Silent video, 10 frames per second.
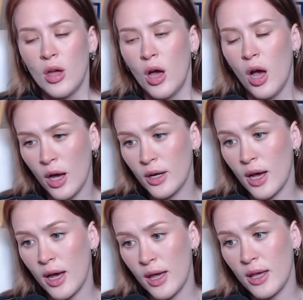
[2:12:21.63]

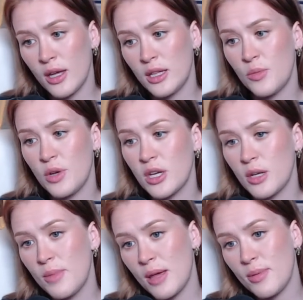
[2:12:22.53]
Hawkeye, and then we could
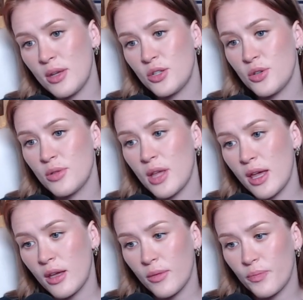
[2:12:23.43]
maybe do
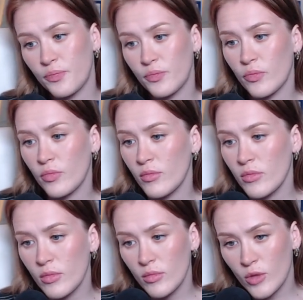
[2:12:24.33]
like
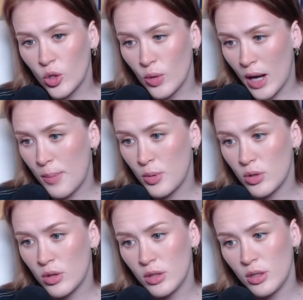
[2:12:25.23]

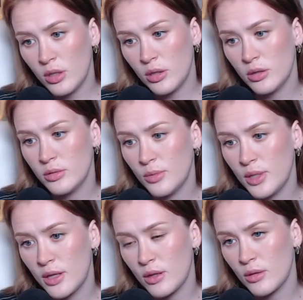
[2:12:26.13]
grapple
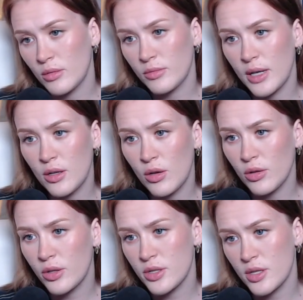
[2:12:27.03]
with Red
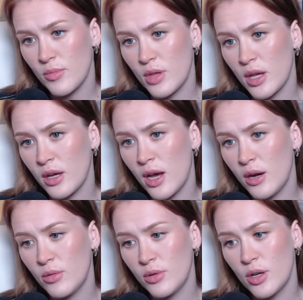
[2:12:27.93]
Hulk or something. I
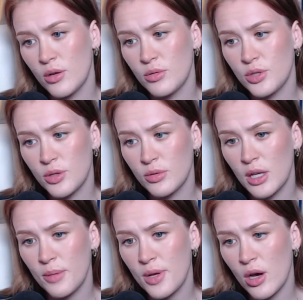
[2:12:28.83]
don't know, dude.
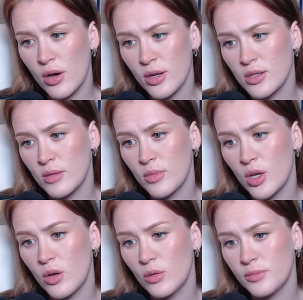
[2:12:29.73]
That'd be awesome,
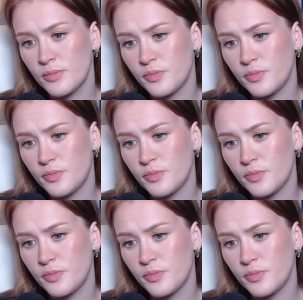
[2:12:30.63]
though.